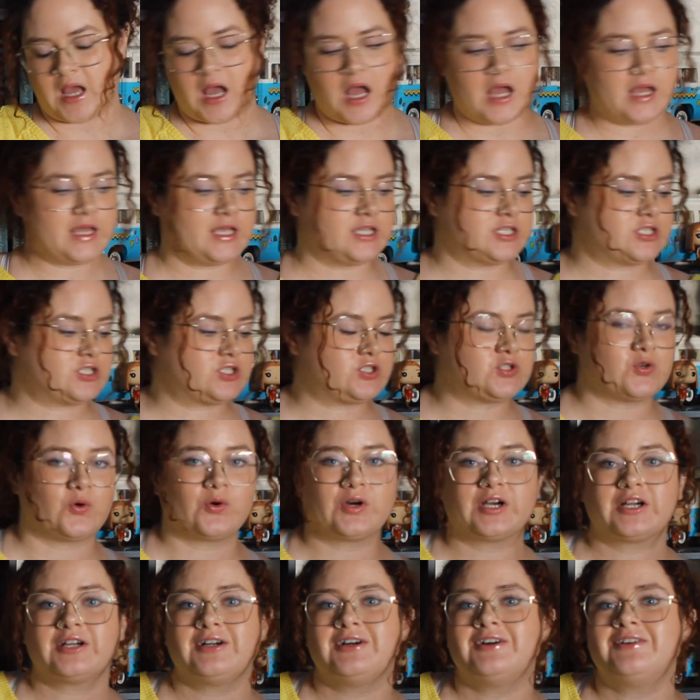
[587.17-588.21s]
A
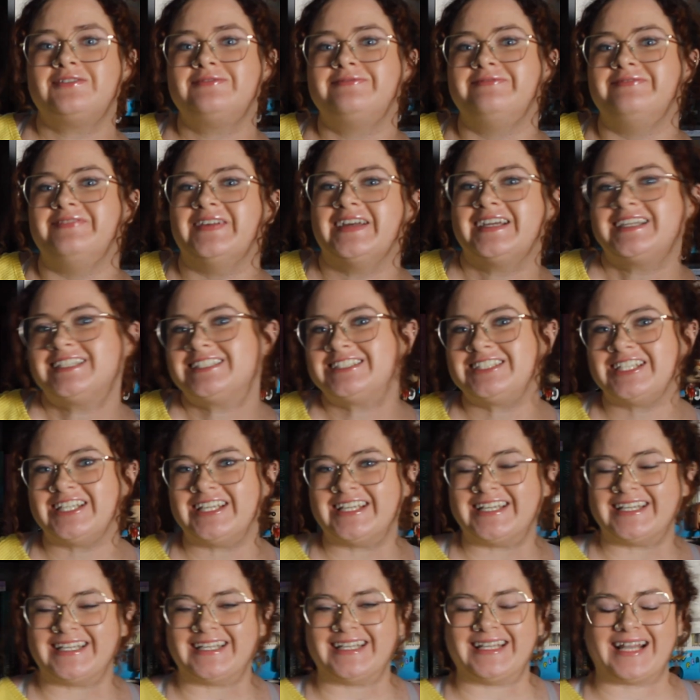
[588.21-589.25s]
historical
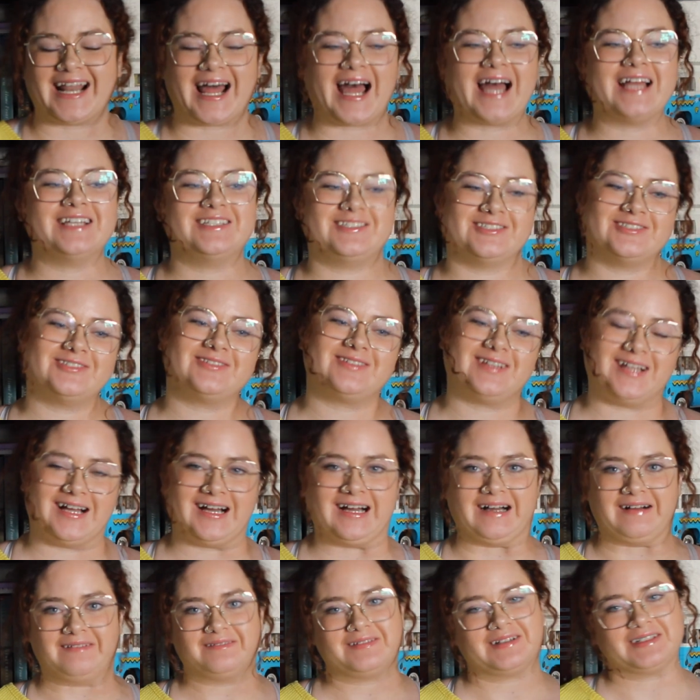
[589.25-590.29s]
fiction. I do
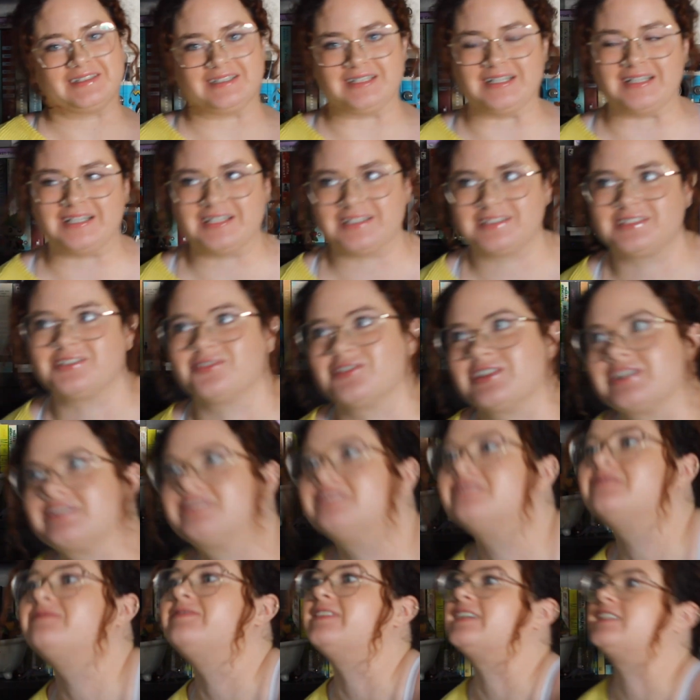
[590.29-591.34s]
love a good
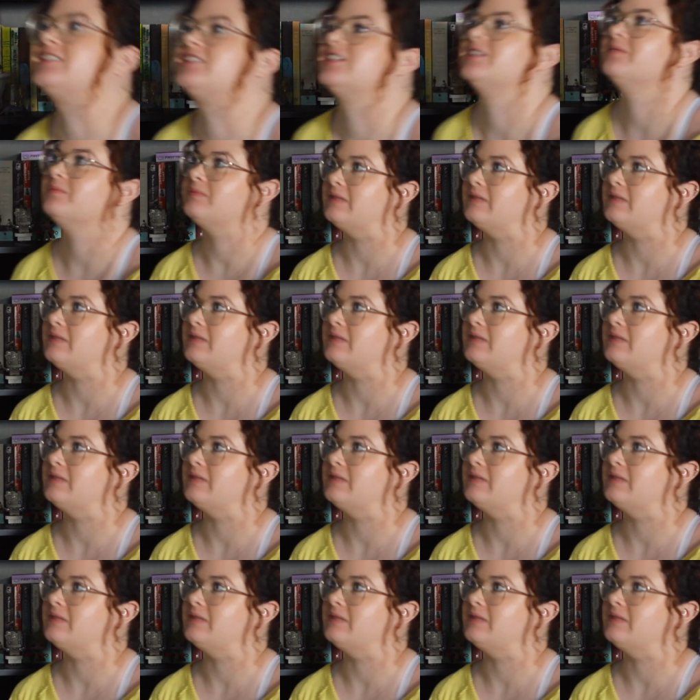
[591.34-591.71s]
historical fiction